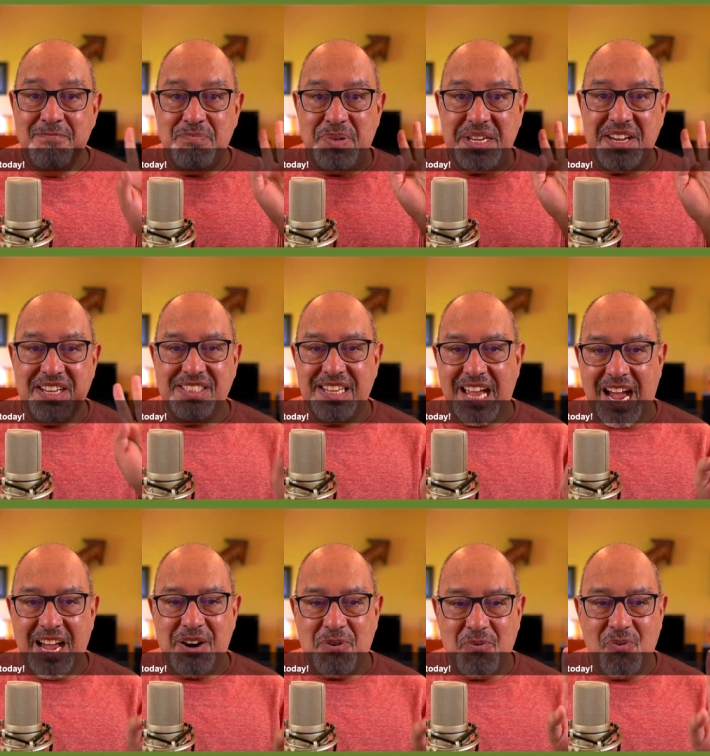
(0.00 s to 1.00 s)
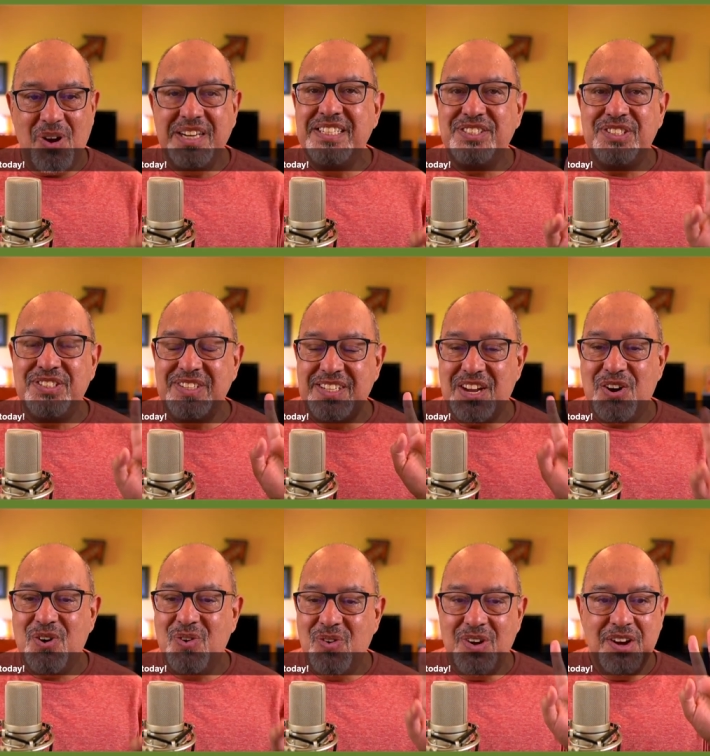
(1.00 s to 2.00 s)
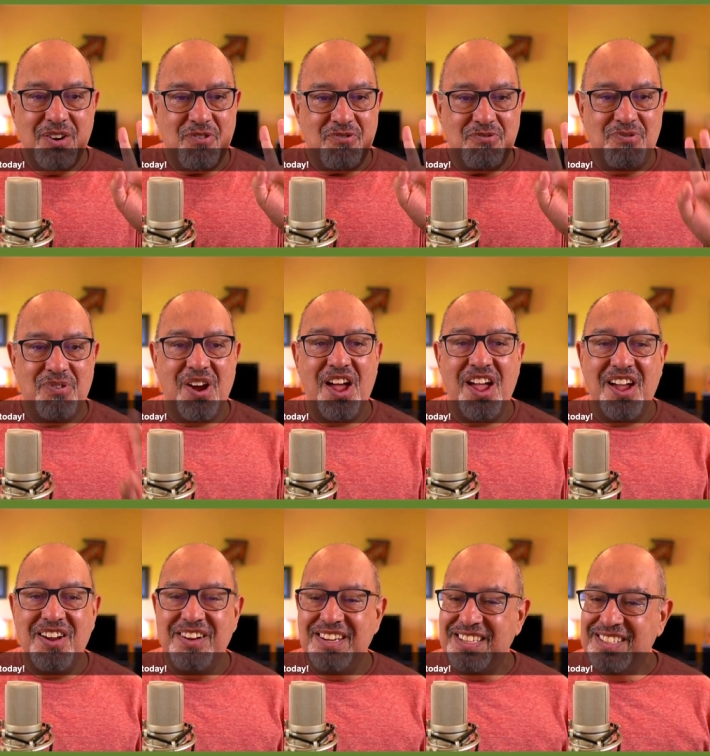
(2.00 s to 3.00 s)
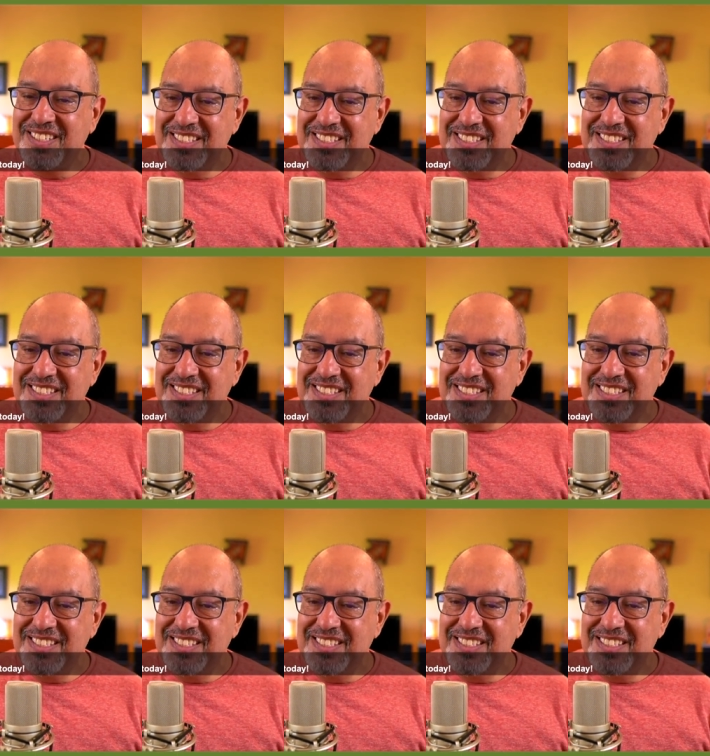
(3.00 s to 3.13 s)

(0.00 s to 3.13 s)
because I don't want it to go wrong.